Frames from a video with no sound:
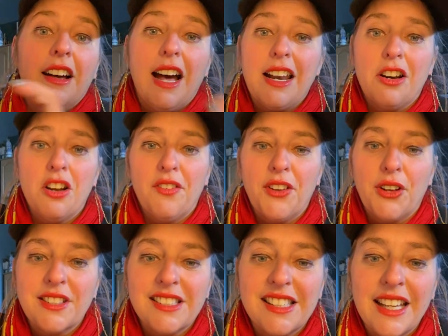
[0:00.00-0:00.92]
I don't know if you
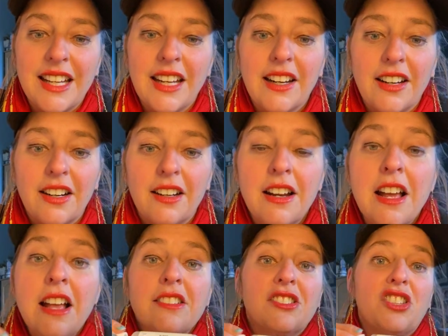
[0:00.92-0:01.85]
can see here.
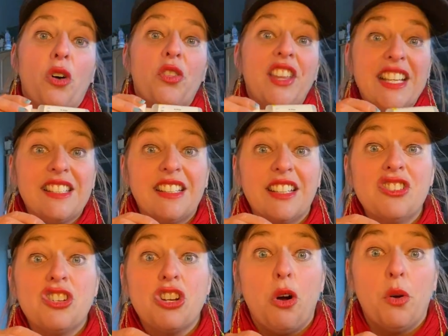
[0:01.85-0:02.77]
So this can
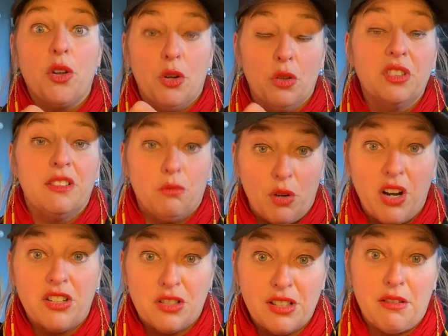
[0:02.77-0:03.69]
show you, we
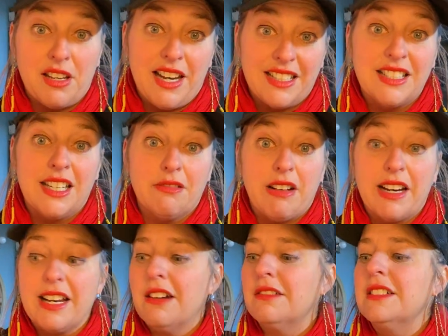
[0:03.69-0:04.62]
are 2019 right
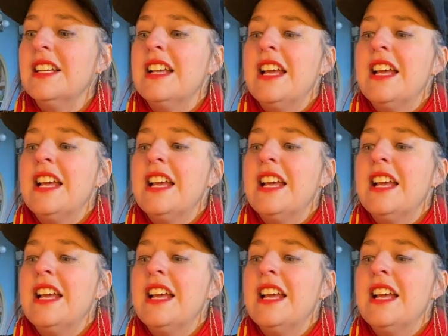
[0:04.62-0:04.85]
now.